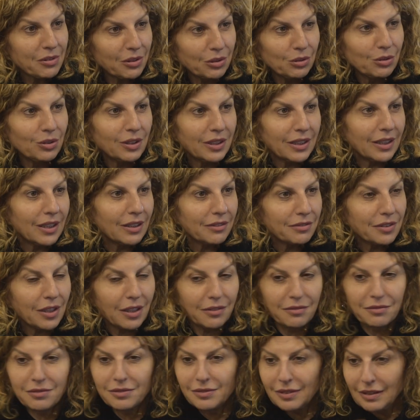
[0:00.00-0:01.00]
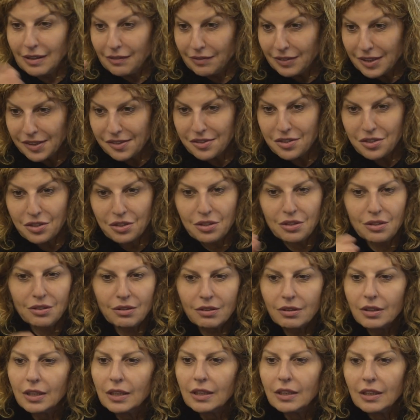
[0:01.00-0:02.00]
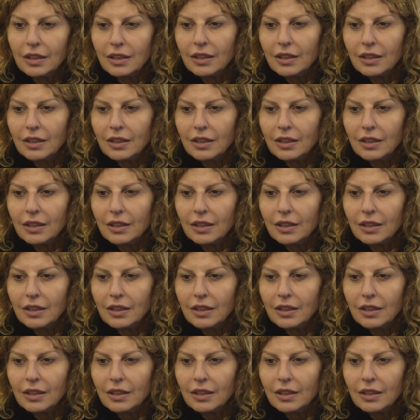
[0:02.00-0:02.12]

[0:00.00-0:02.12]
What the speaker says: absolutely. I've listened to you.